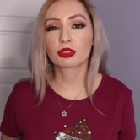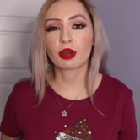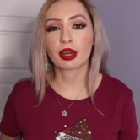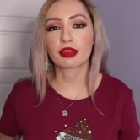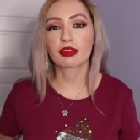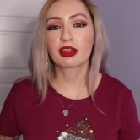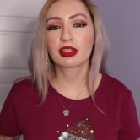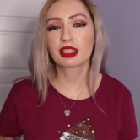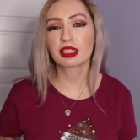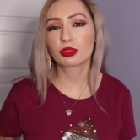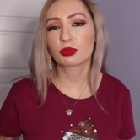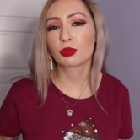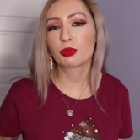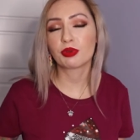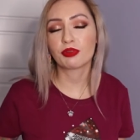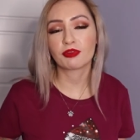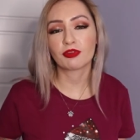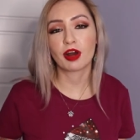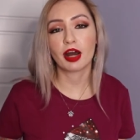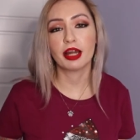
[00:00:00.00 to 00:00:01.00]
So I thought this would
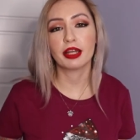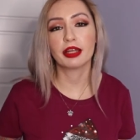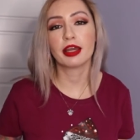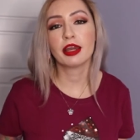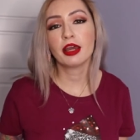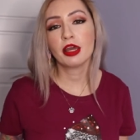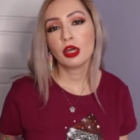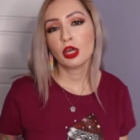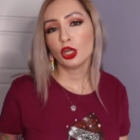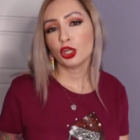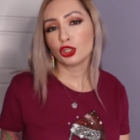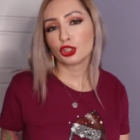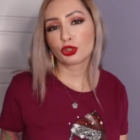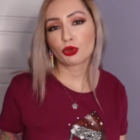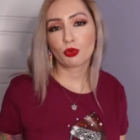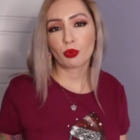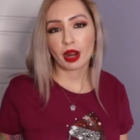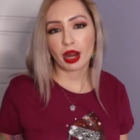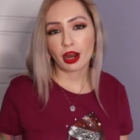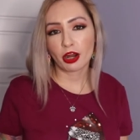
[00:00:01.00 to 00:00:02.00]
be fun
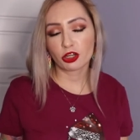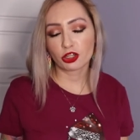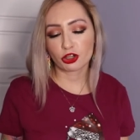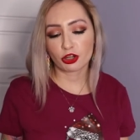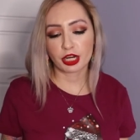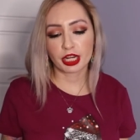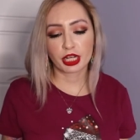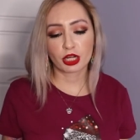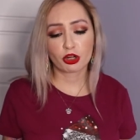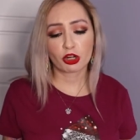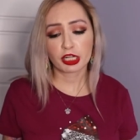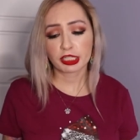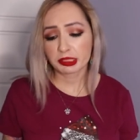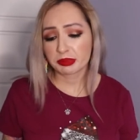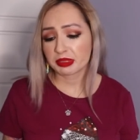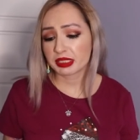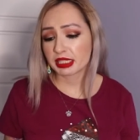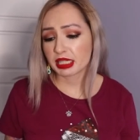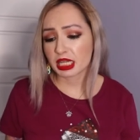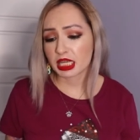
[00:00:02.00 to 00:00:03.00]
to wear during
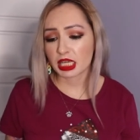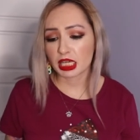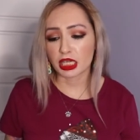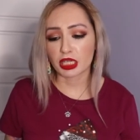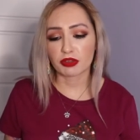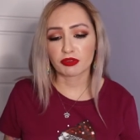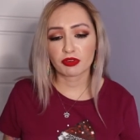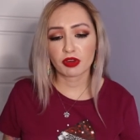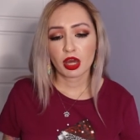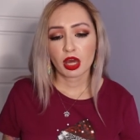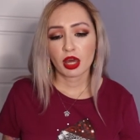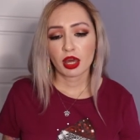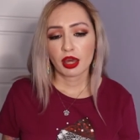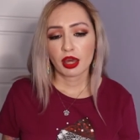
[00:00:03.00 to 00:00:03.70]
Christmas Eve,